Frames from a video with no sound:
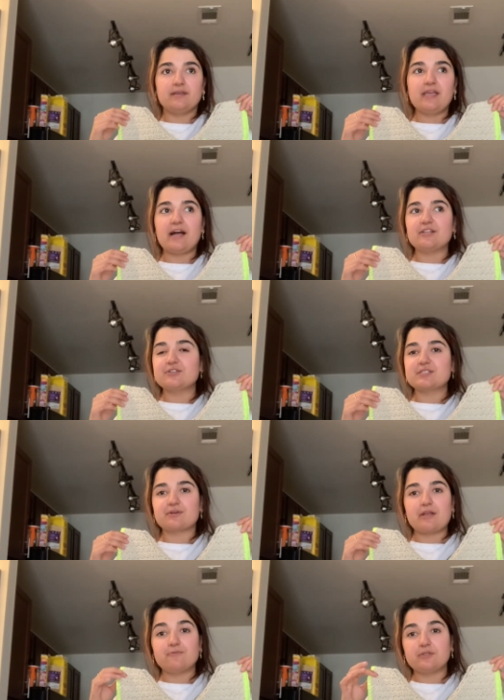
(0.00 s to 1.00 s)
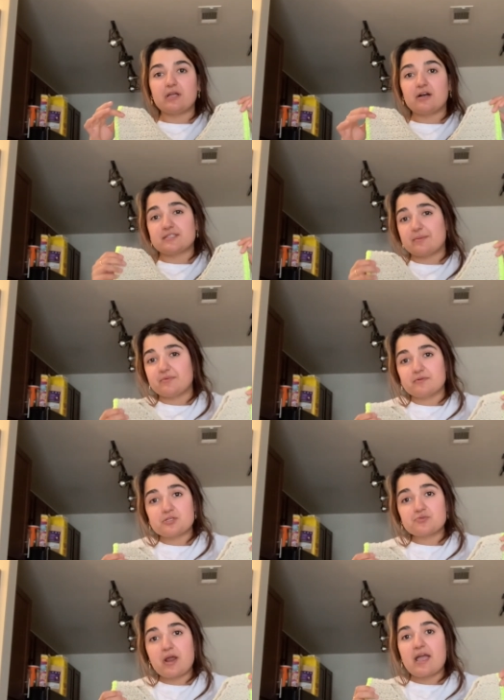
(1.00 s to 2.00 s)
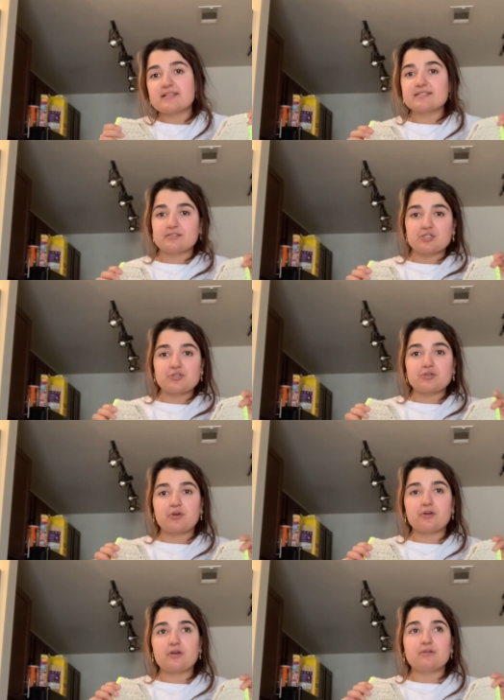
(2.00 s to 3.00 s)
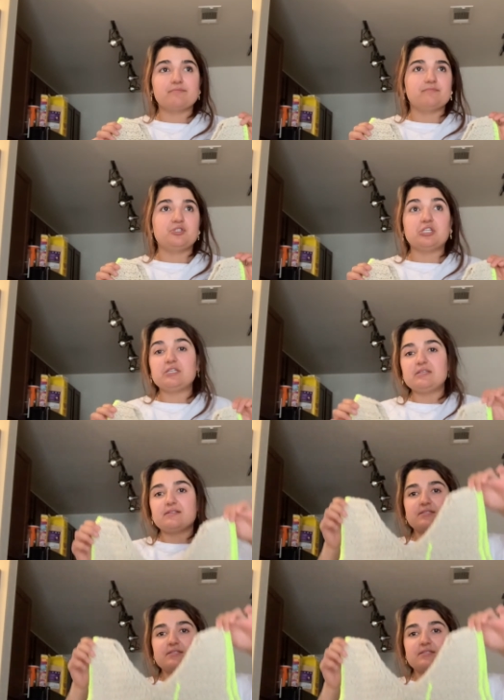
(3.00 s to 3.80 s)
Yeah, it looks great with, on top of a dress, a skirt, jeans,